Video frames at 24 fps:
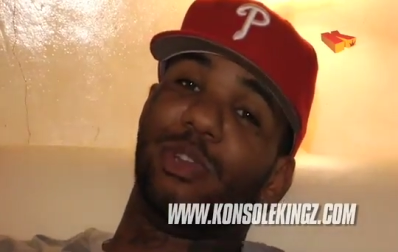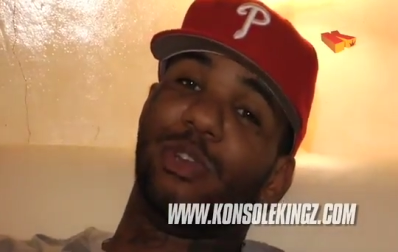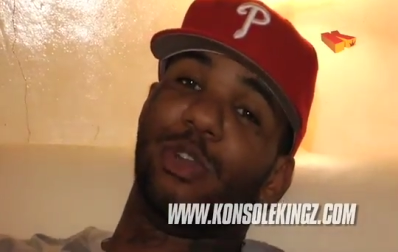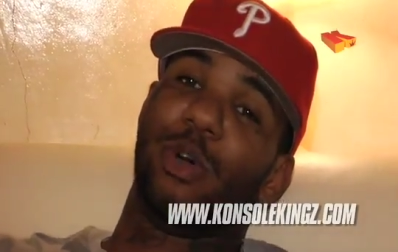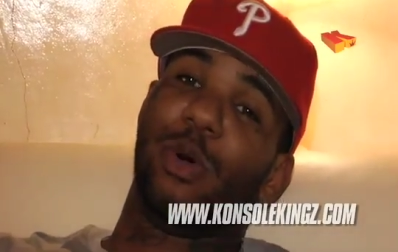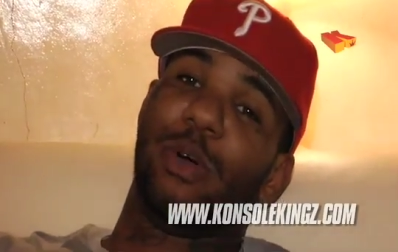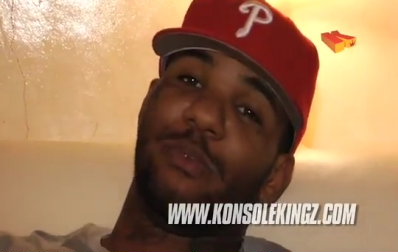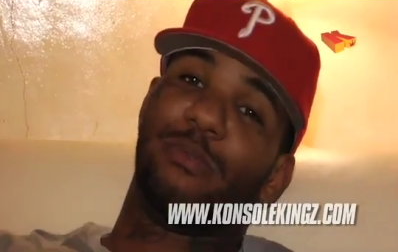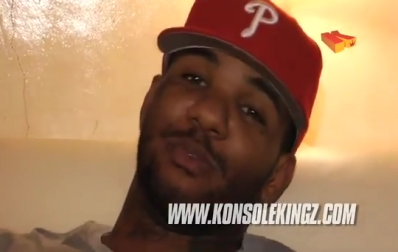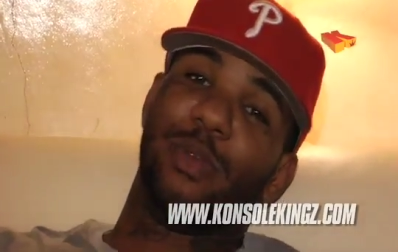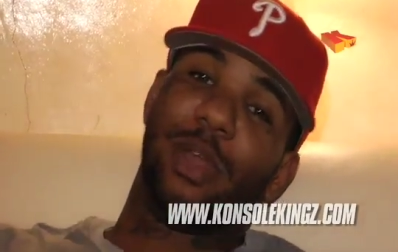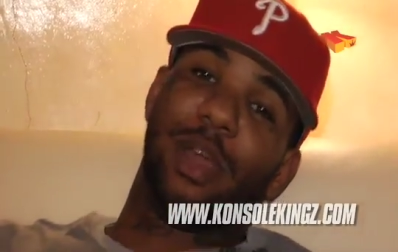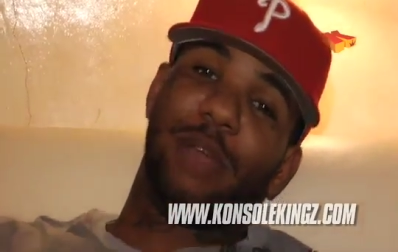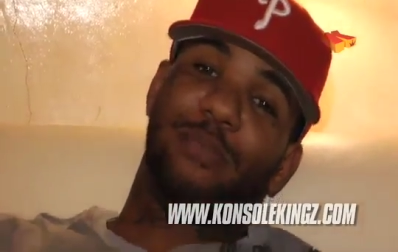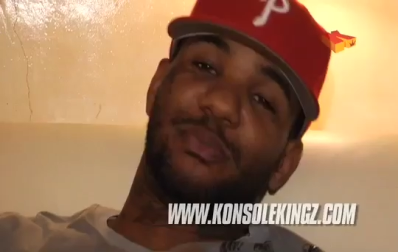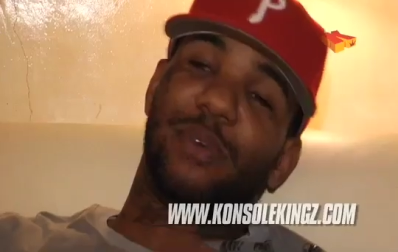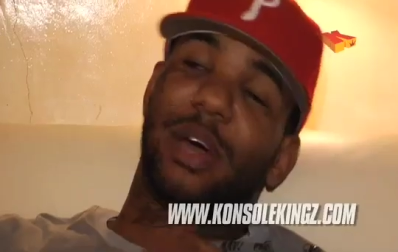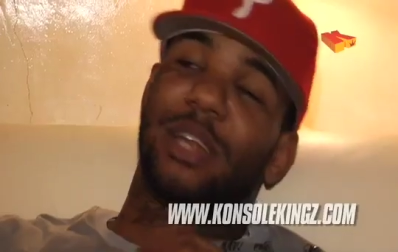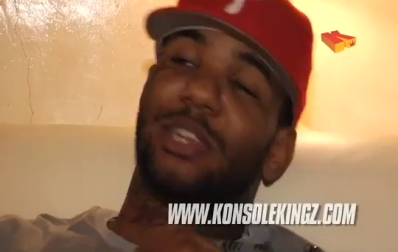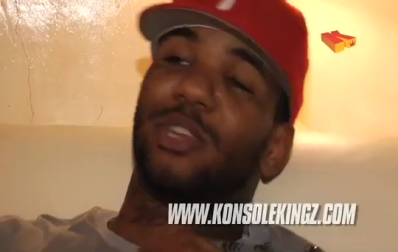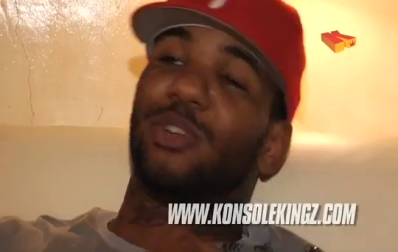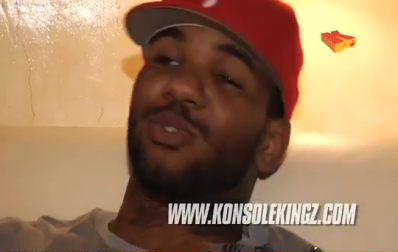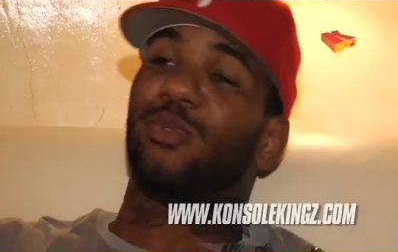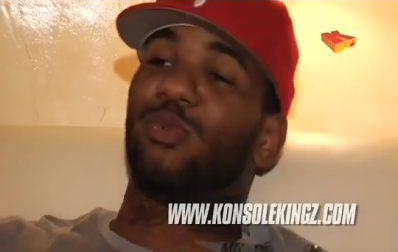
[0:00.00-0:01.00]
You know, if you if
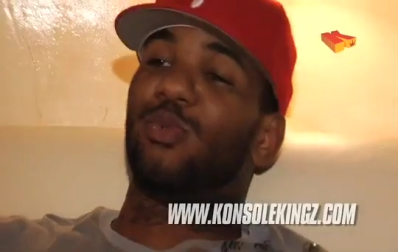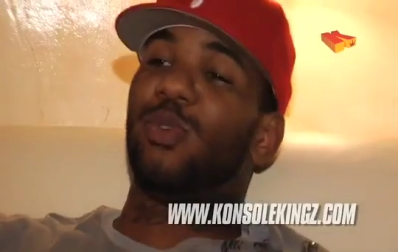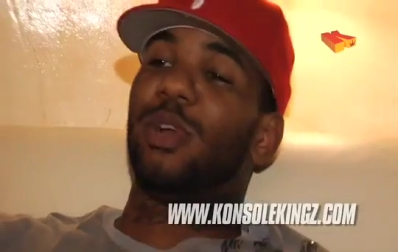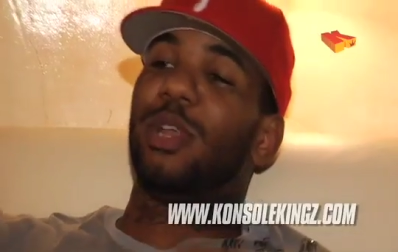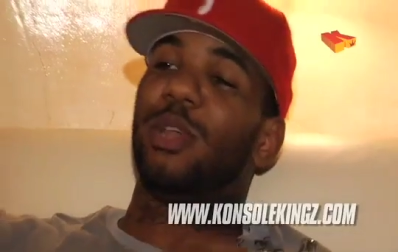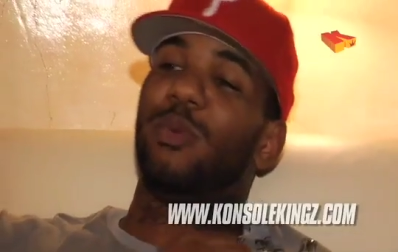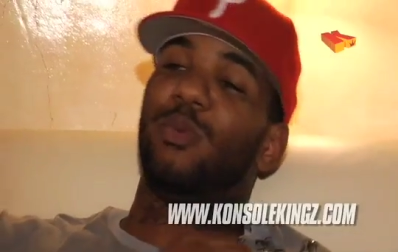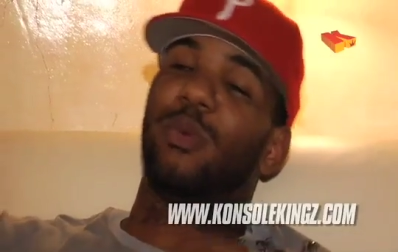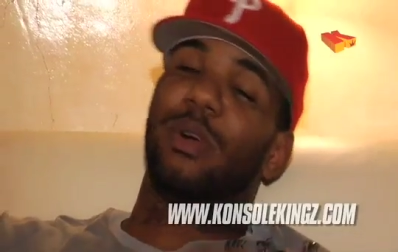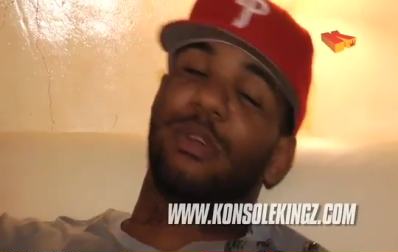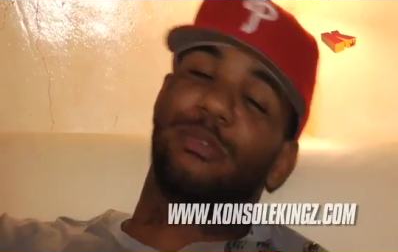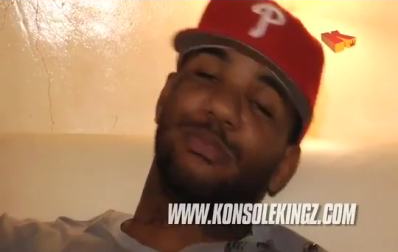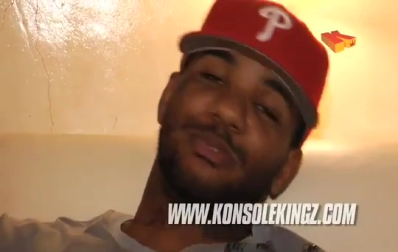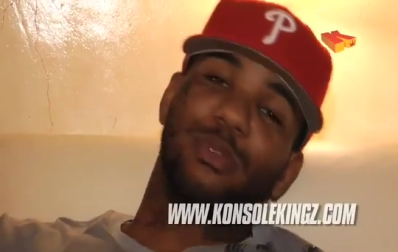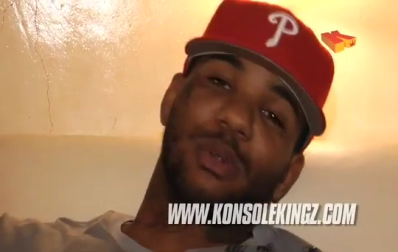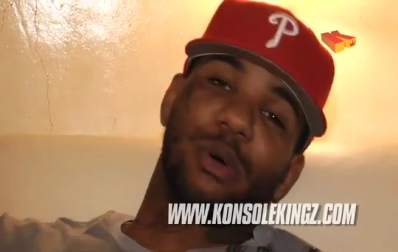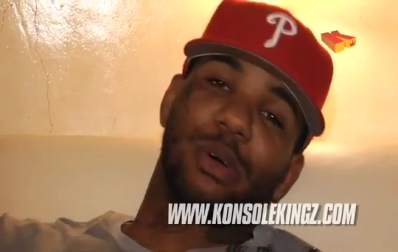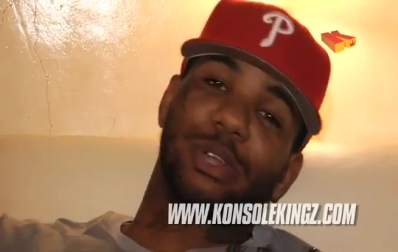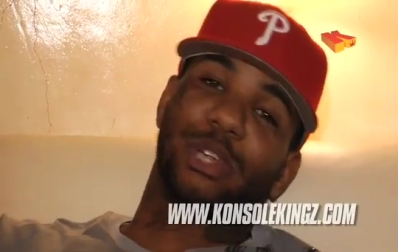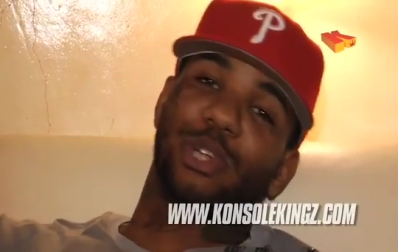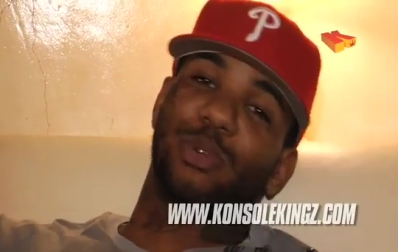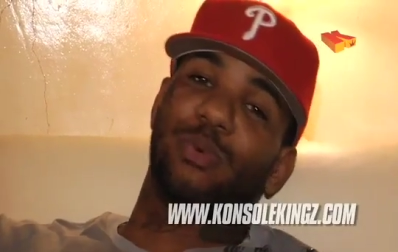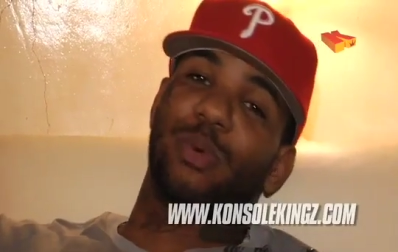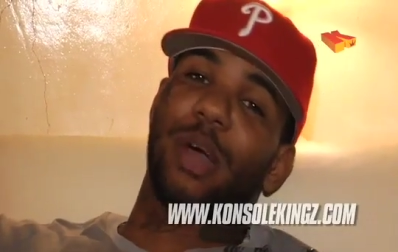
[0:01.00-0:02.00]
I just really want to
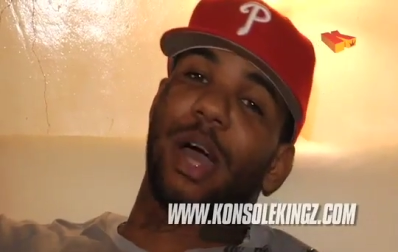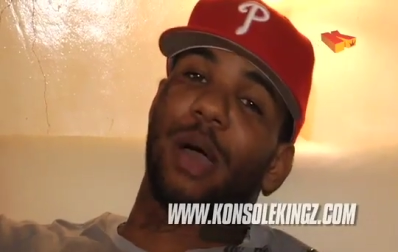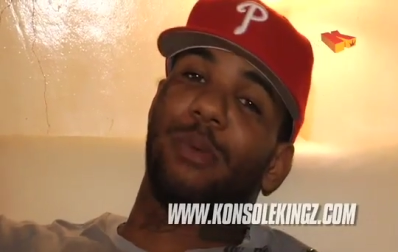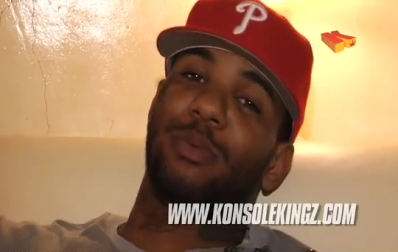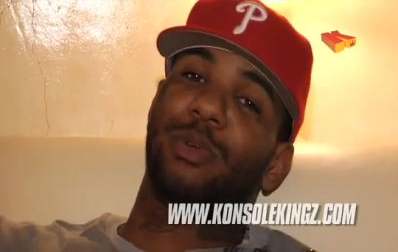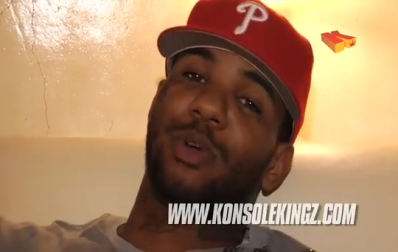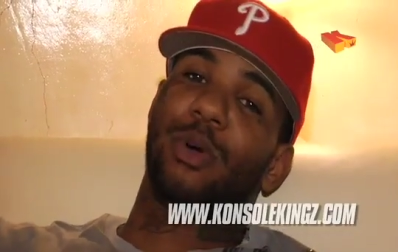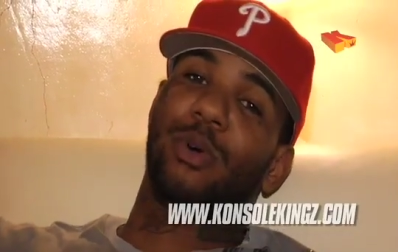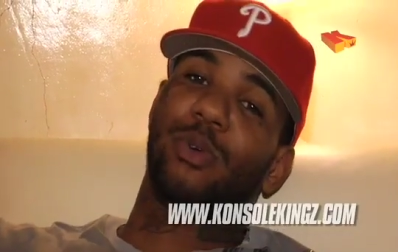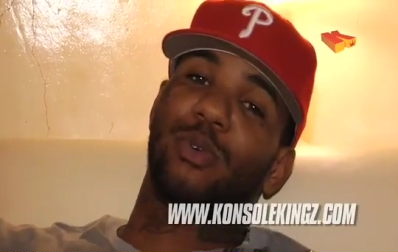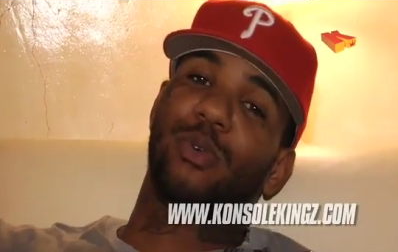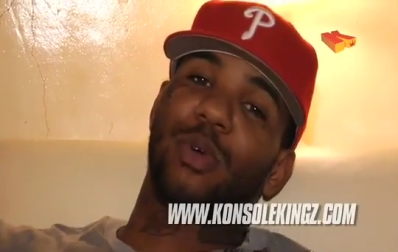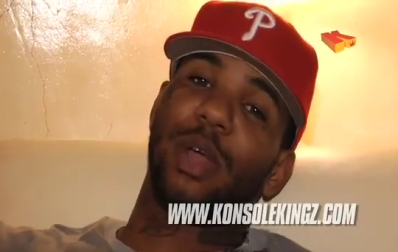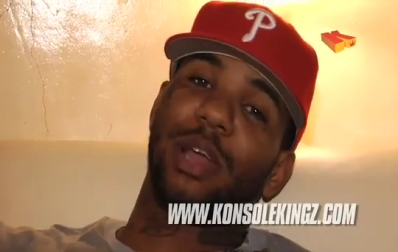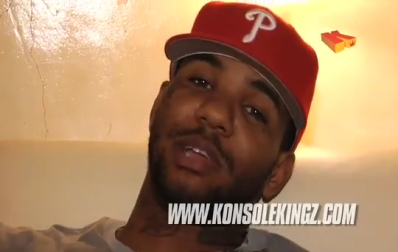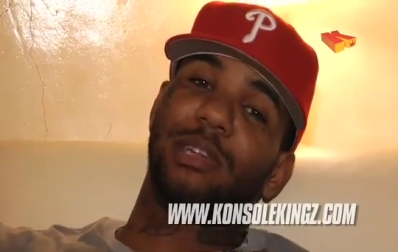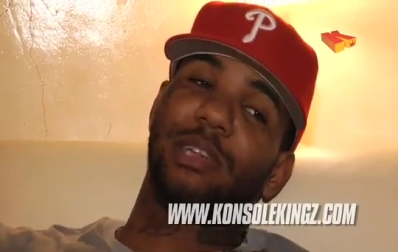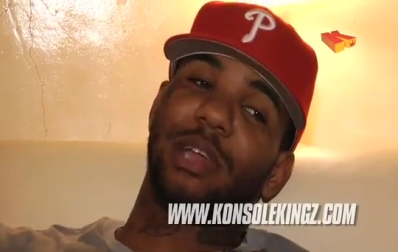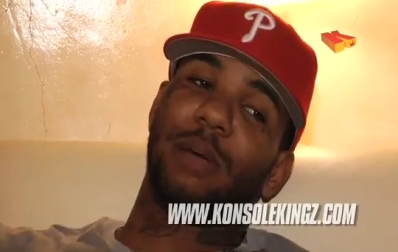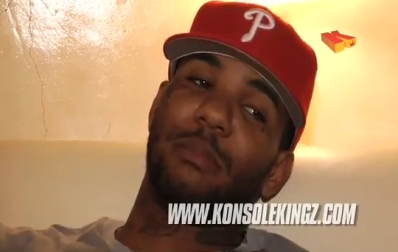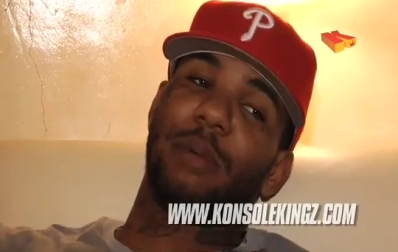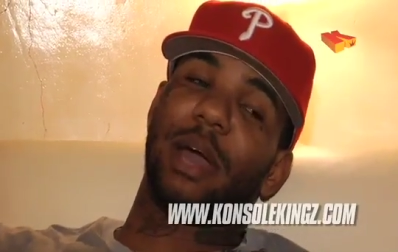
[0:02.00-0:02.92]
floss you out and go crazy,